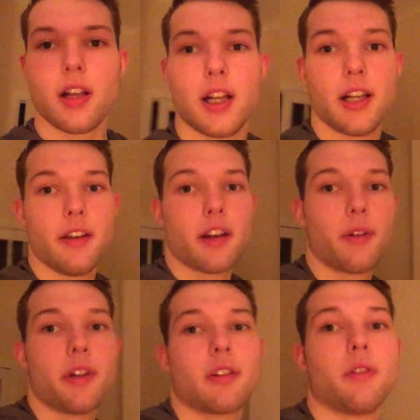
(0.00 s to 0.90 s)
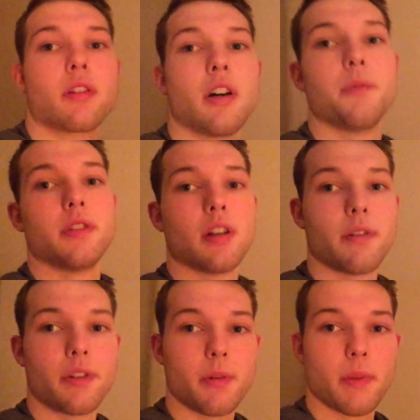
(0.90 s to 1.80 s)
And I worked out what carbs and
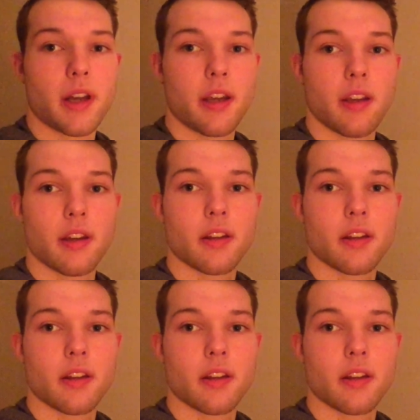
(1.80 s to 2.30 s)
stuff were in my